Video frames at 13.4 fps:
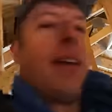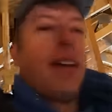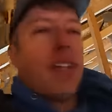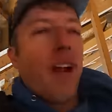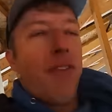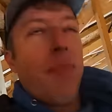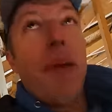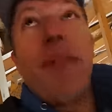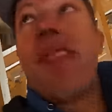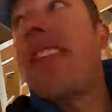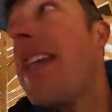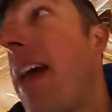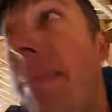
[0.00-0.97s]
Shove the
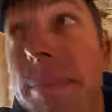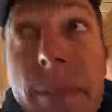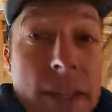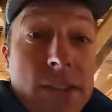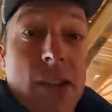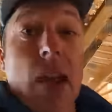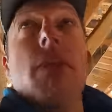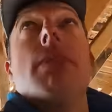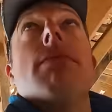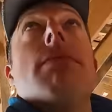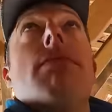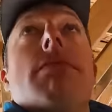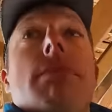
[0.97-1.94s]
PVC up. Let's go.
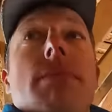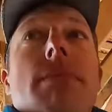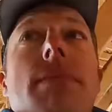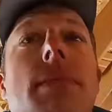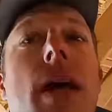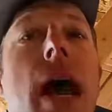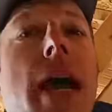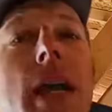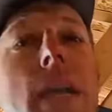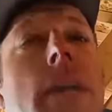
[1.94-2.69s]
All right.